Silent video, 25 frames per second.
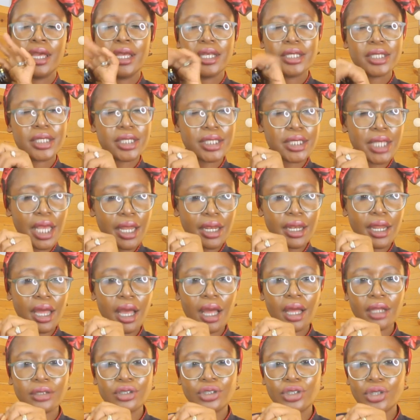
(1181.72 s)

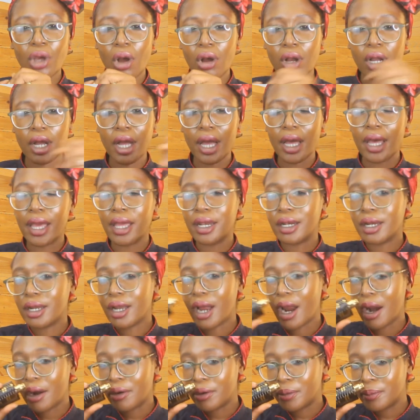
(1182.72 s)
cedar, tonka, and
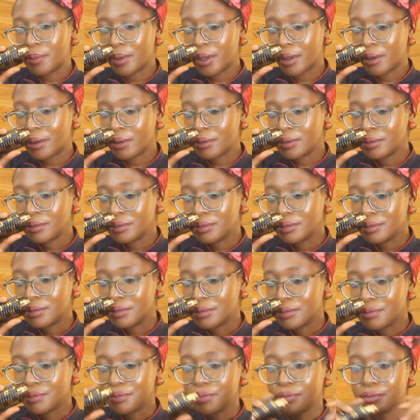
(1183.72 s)
caramel.
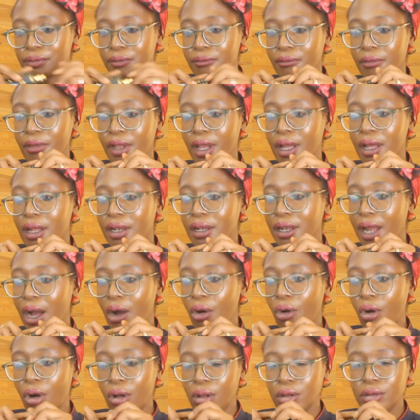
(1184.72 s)

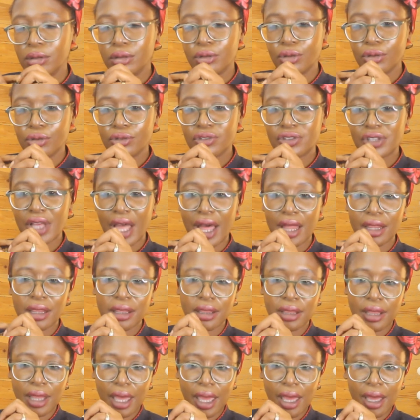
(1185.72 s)
Now, all those are
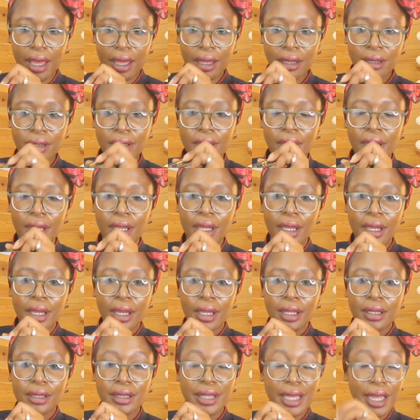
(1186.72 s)
there.
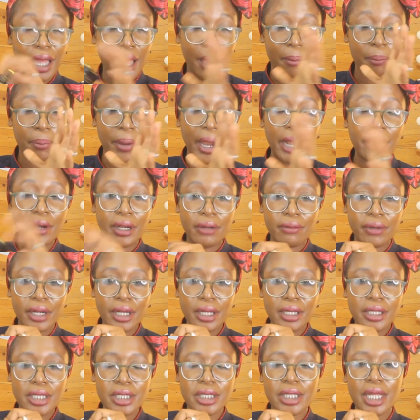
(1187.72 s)
The Campari
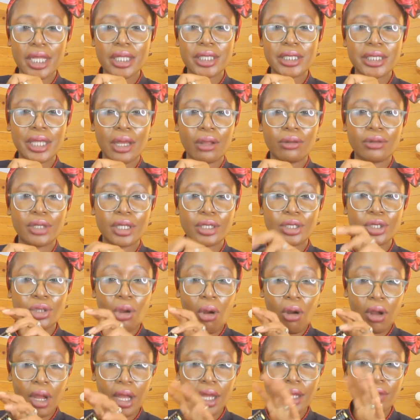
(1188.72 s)
really stands out, the
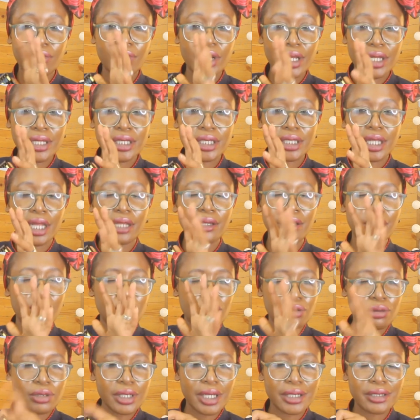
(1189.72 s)
tonka really stands out,
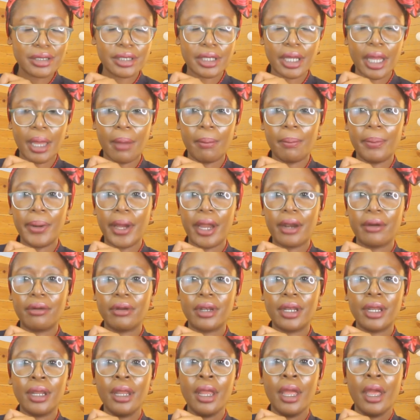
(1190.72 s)
so does the
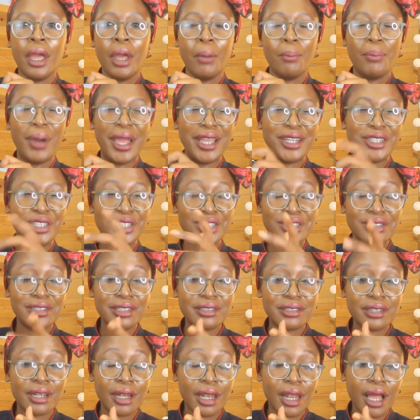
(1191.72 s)
Campari, but it just
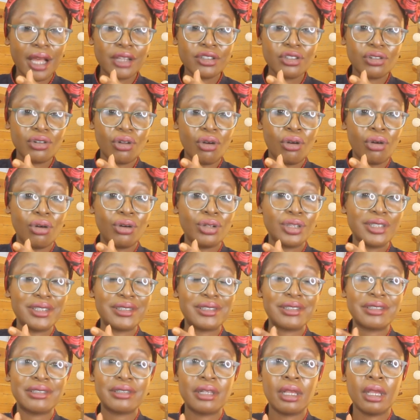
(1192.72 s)
doesn't last long on the
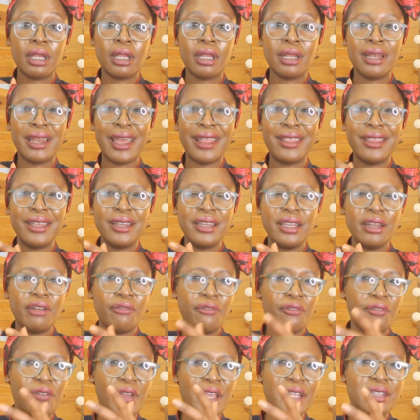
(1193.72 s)
skin, and then it
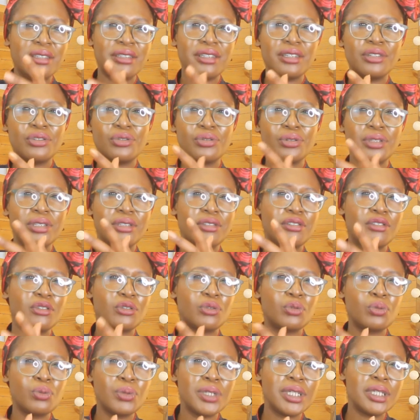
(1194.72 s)
fades into this
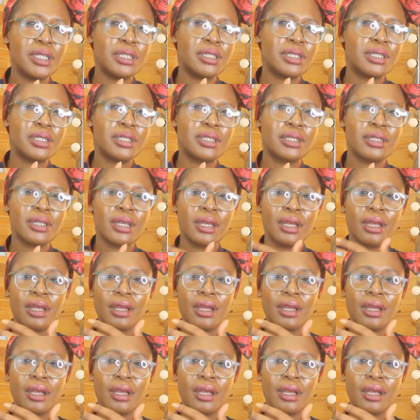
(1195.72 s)
sweet,